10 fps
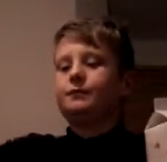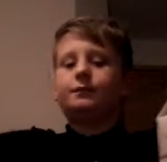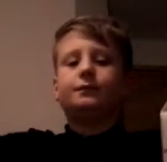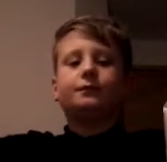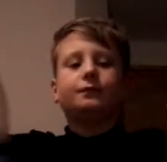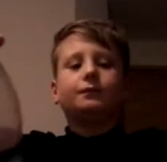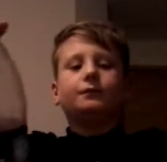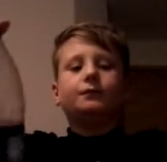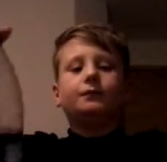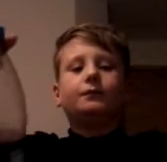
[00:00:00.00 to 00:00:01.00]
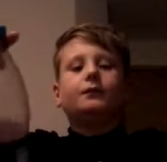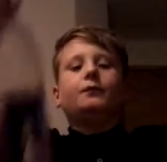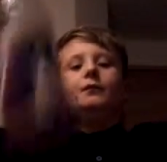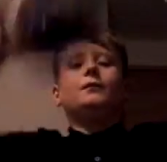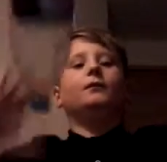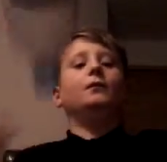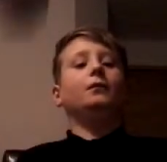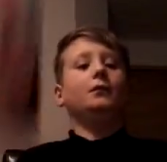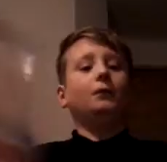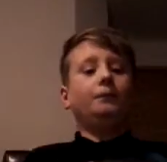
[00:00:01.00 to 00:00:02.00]

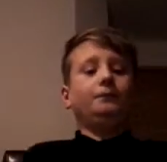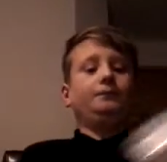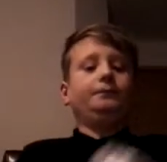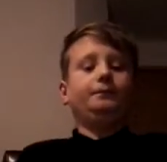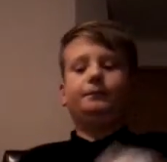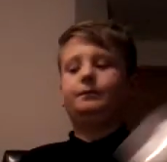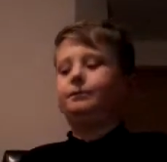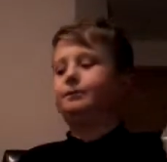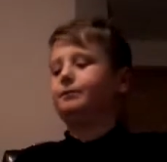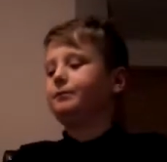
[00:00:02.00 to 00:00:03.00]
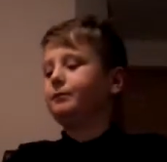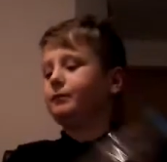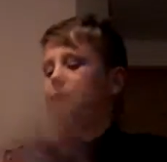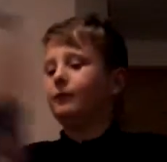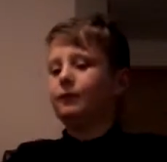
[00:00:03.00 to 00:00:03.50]
No one is speaking in this clip.